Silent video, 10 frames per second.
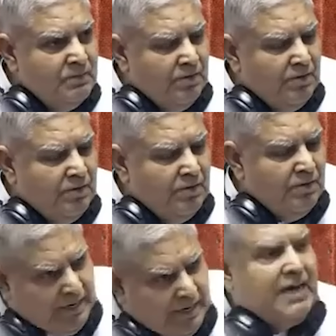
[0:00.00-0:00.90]
have to get...
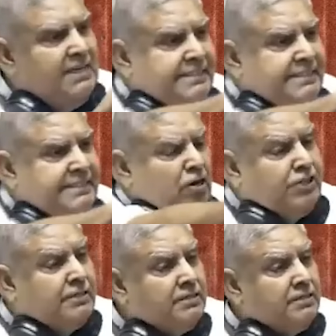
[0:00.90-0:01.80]
No, Jayaji, take your
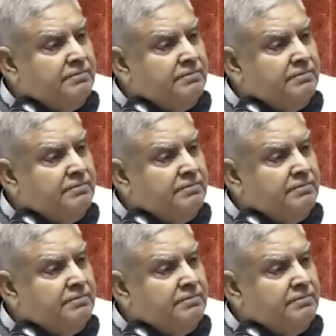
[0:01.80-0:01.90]
seat.